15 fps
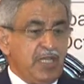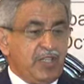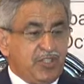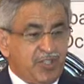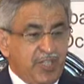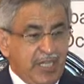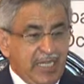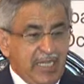
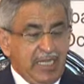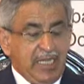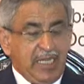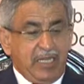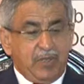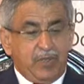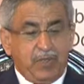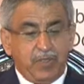
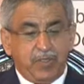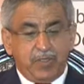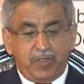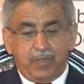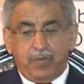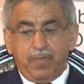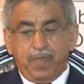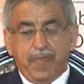Secondly,
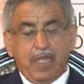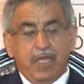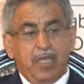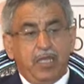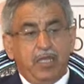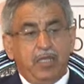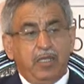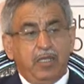also,
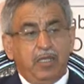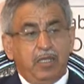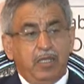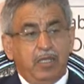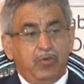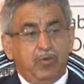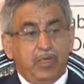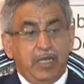I
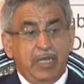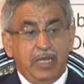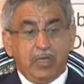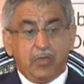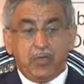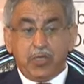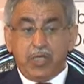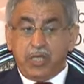would
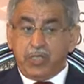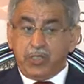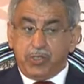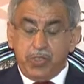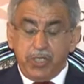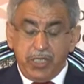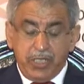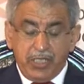like to
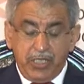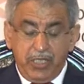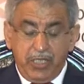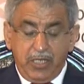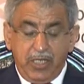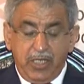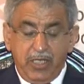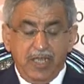
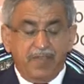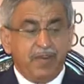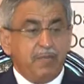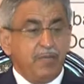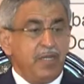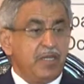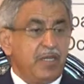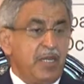congratulate the
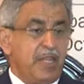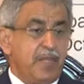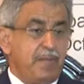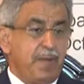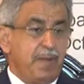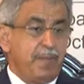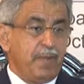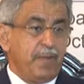government and the
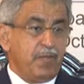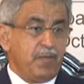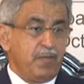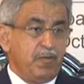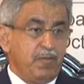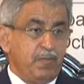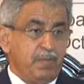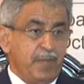public
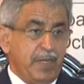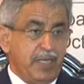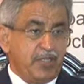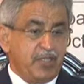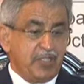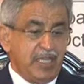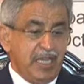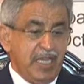of
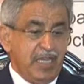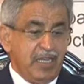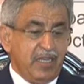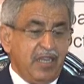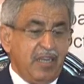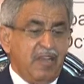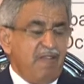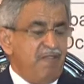Pakistan
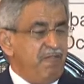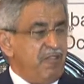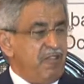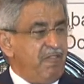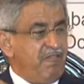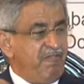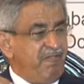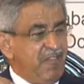for
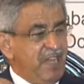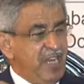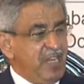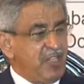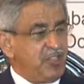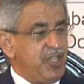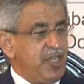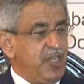the
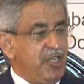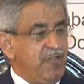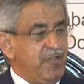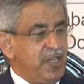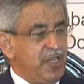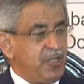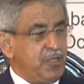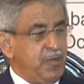very
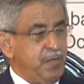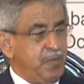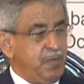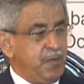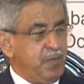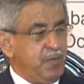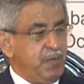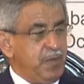significant
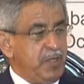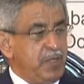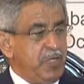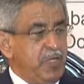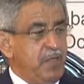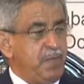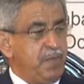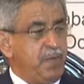improvement
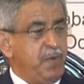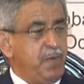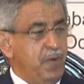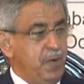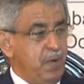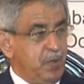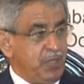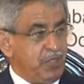in
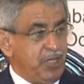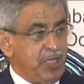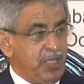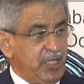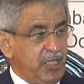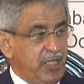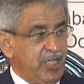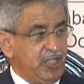polio
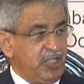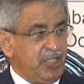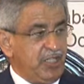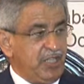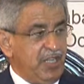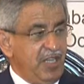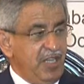eradication.